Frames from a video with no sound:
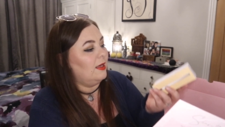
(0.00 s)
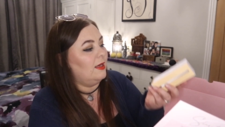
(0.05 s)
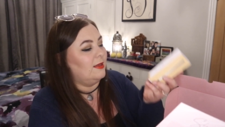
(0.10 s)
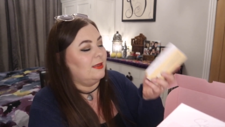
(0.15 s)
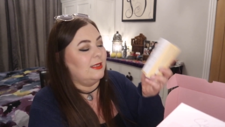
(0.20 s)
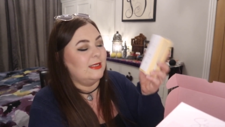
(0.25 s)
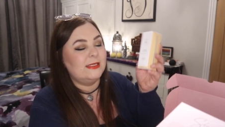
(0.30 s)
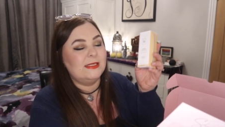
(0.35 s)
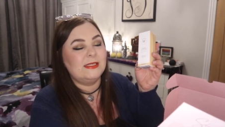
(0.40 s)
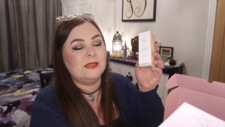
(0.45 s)

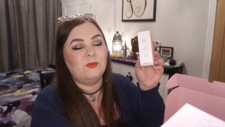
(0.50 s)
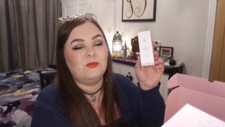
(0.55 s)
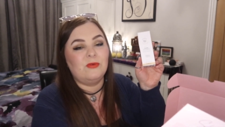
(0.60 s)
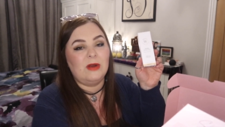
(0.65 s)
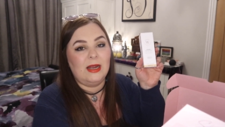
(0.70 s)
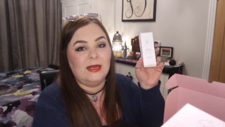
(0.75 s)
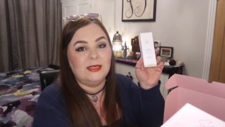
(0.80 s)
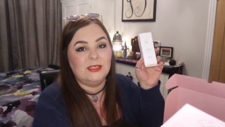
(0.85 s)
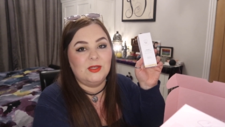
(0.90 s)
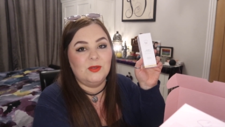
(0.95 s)
This is a
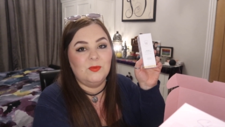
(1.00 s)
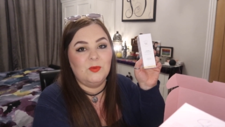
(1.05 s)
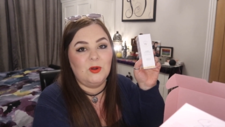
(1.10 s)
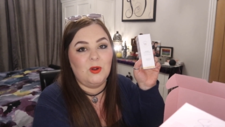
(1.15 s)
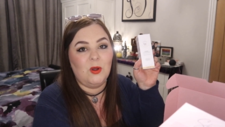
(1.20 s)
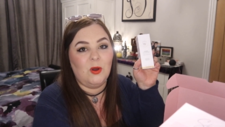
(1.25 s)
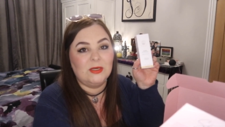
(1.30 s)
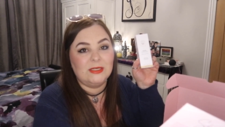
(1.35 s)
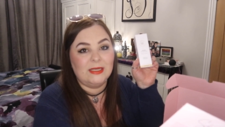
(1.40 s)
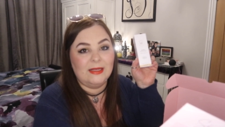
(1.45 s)
brand that we
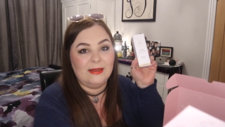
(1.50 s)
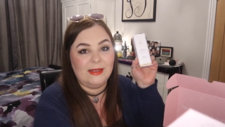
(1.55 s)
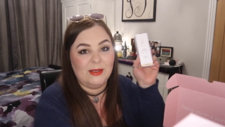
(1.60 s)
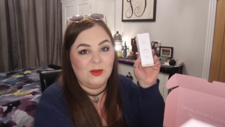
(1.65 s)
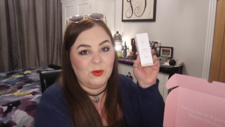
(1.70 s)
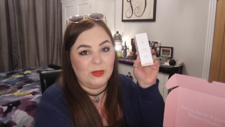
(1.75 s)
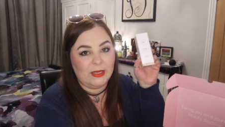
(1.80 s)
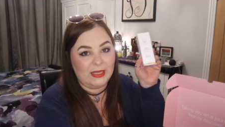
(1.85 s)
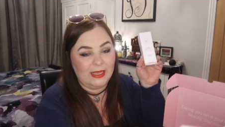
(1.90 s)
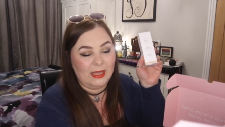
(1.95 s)
got in the
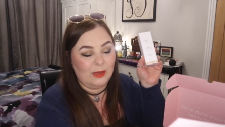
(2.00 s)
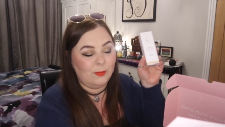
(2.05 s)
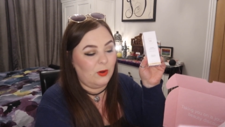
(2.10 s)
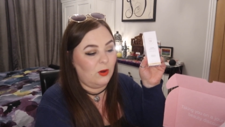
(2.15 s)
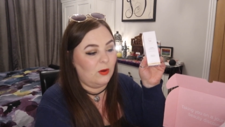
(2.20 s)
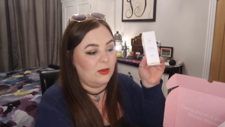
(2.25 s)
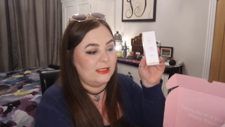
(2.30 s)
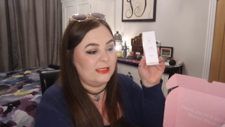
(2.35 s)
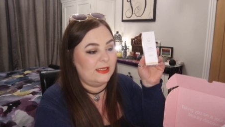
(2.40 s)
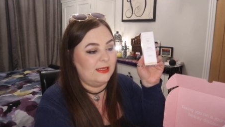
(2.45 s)
UK
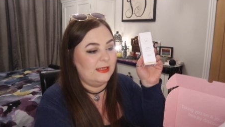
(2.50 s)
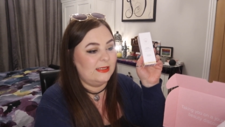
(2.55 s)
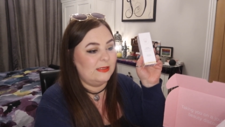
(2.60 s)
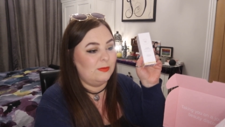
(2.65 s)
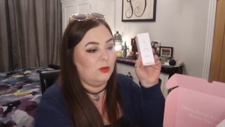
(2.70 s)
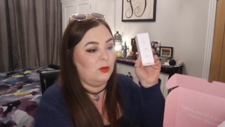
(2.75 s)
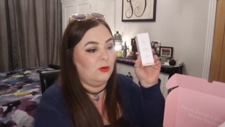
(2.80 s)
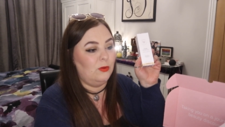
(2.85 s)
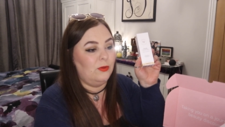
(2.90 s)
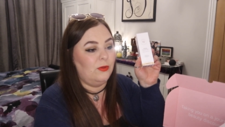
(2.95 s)
box this
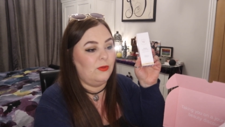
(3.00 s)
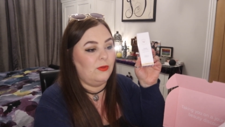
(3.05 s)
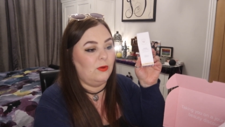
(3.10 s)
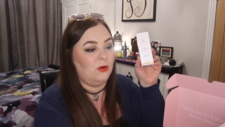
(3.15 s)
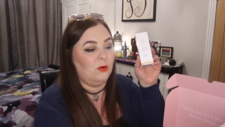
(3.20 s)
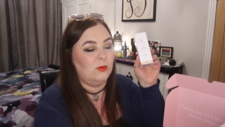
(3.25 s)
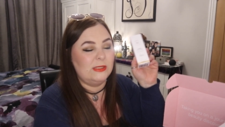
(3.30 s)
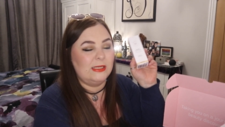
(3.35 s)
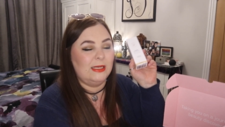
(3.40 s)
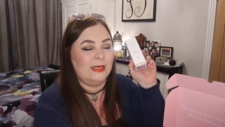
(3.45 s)
month,
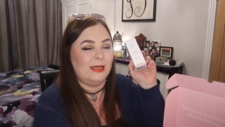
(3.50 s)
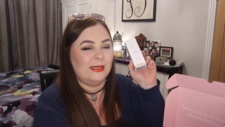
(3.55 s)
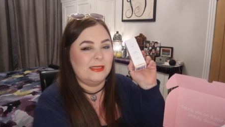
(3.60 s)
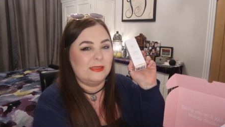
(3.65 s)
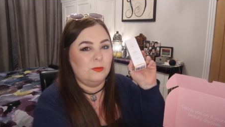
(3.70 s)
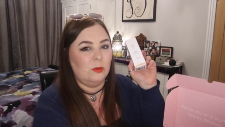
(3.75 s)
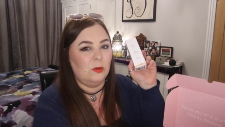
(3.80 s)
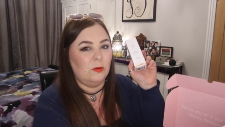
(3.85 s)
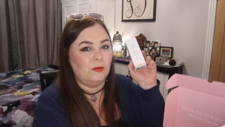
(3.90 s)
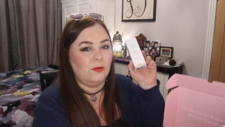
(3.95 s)
or was it
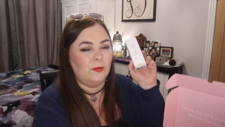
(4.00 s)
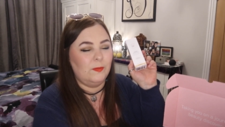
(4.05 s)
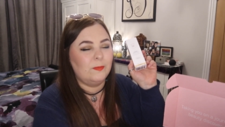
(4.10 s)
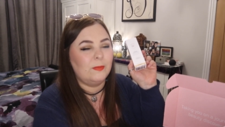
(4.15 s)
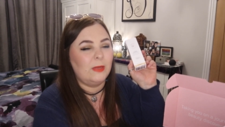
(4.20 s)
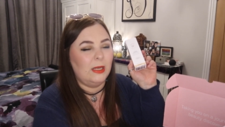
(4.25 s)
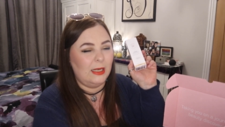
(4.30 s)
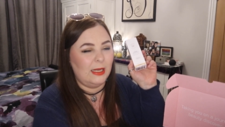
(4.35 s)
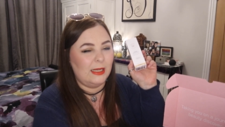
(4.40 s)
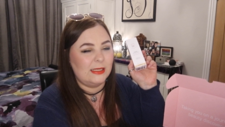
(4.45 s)
last month?
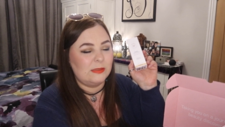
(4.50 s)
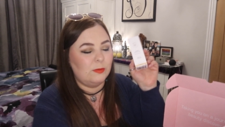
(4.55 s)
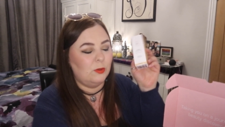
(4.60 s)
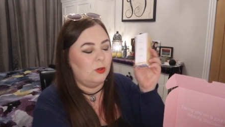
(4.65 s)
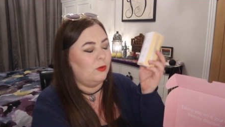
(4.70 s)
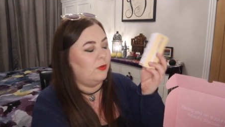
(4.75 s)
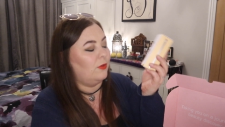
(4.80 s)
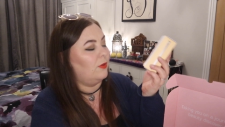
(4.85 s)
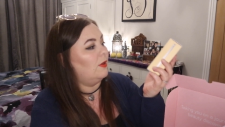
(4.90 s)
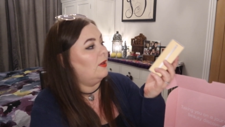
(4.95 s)
Last
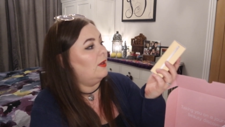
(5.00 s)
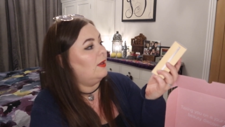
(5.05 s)
month.